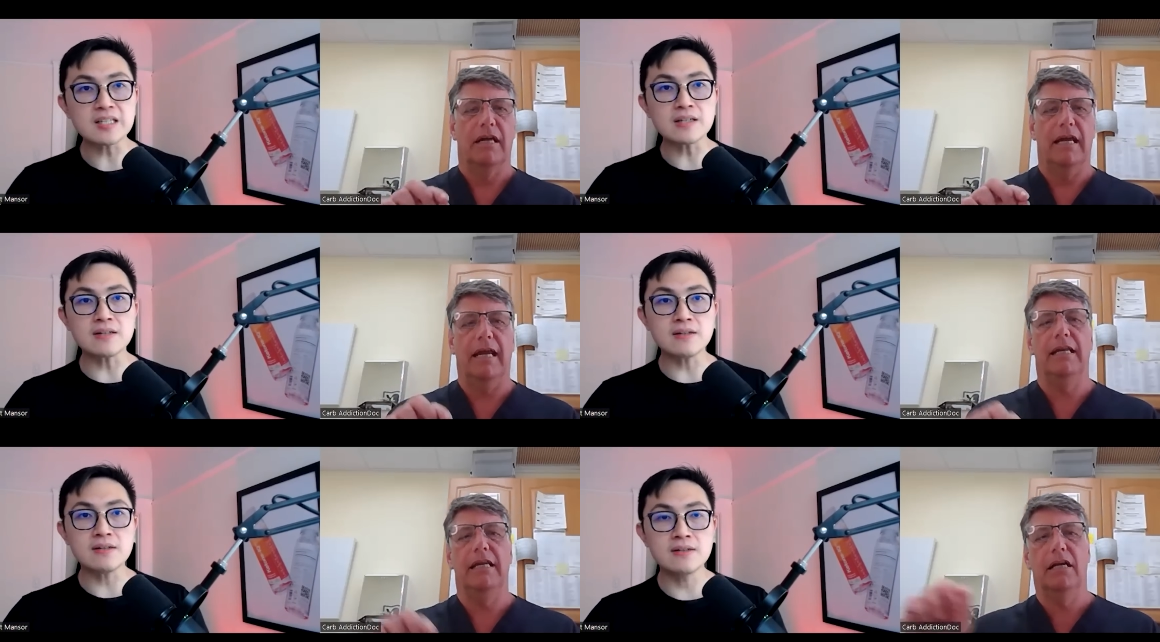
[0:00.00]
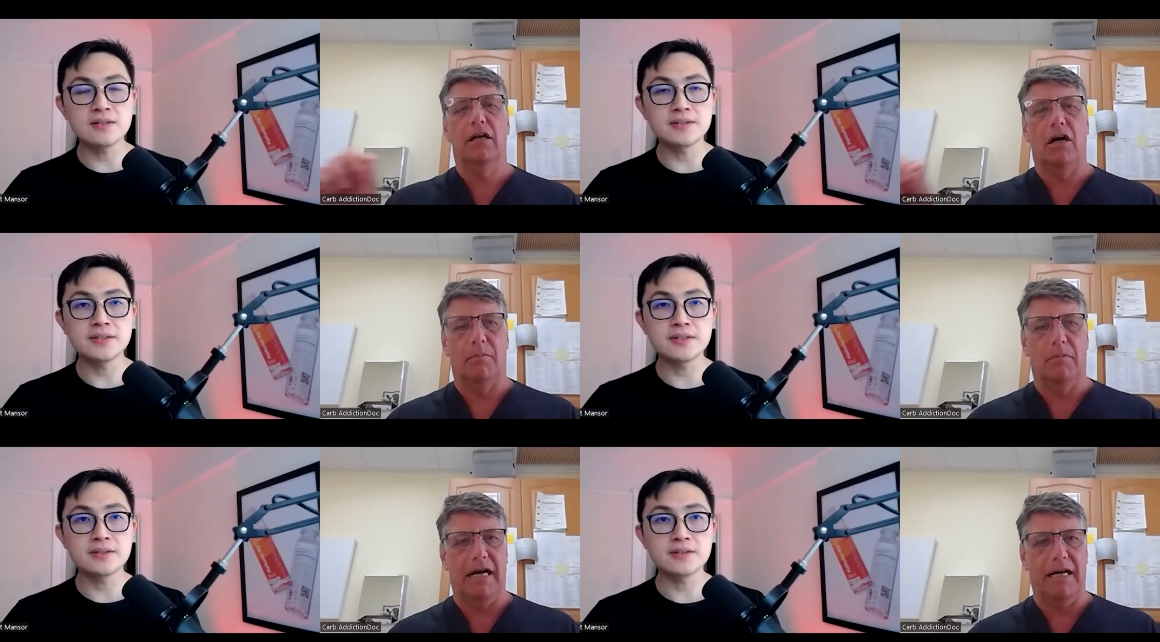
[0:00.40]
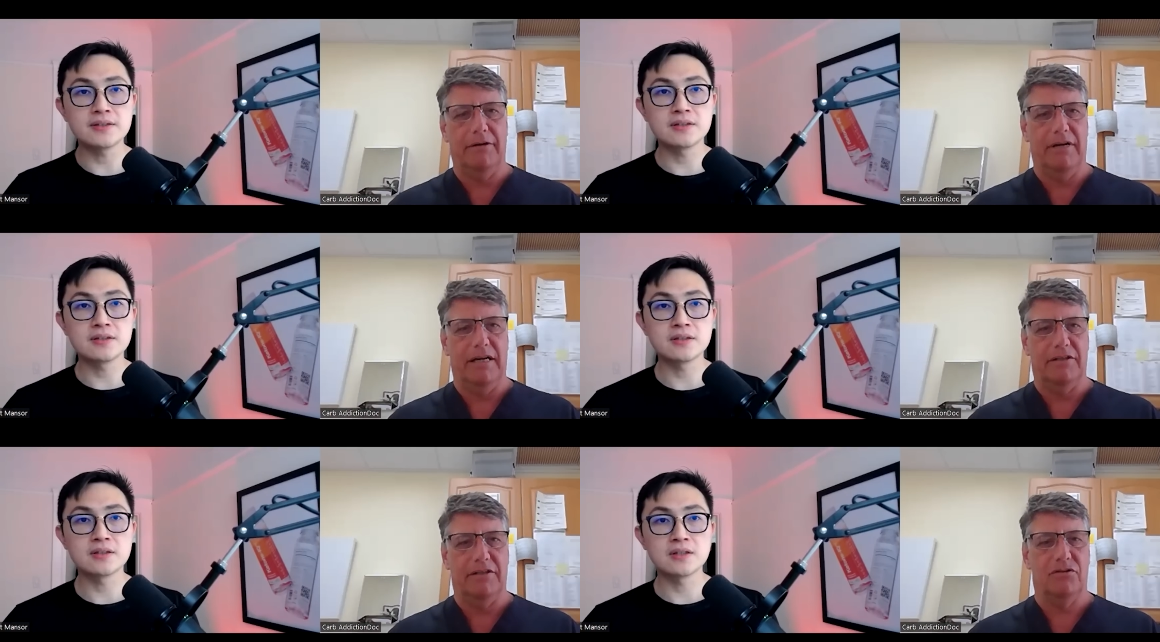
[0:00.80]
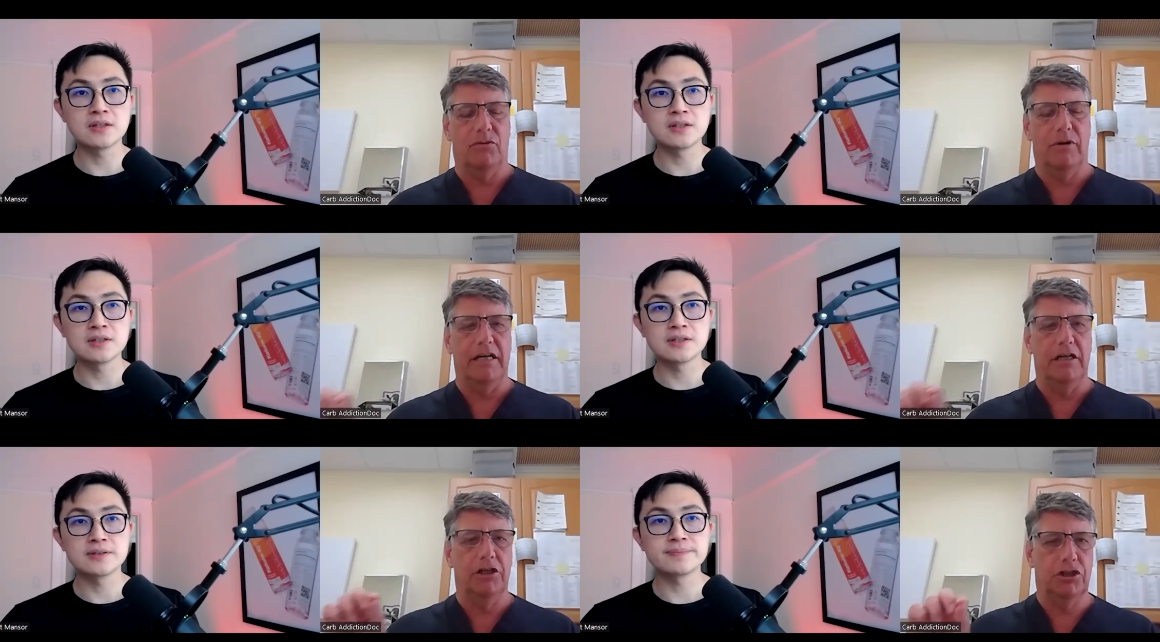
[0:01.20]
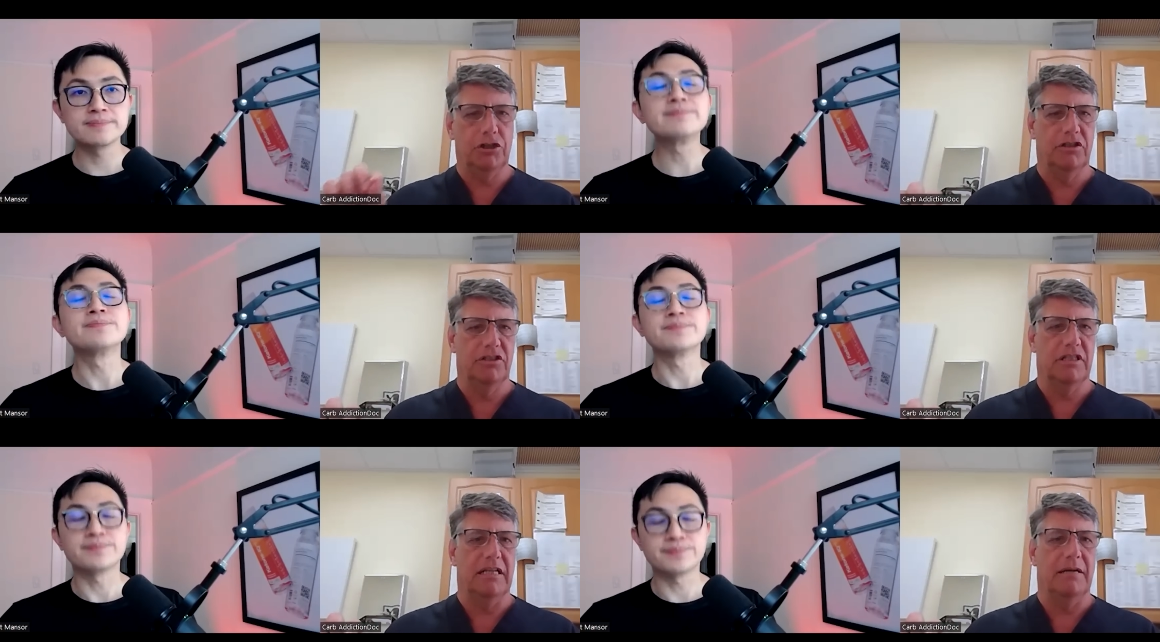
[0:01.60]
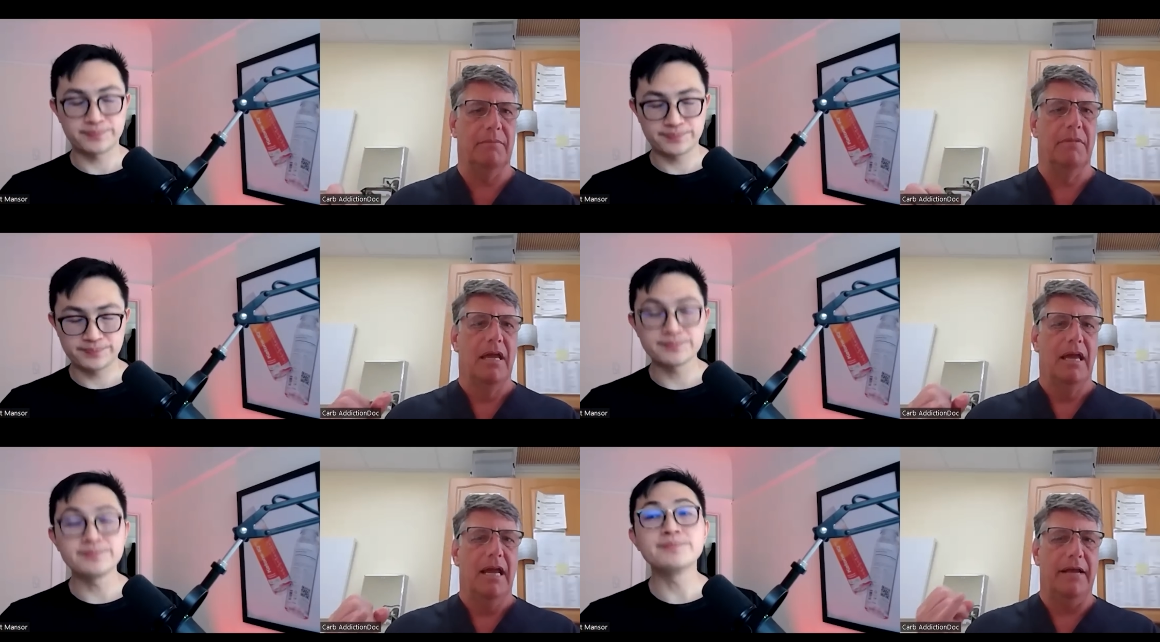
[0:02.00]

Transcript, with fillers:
Speaker 1: any carbohydrates or any sugars in them.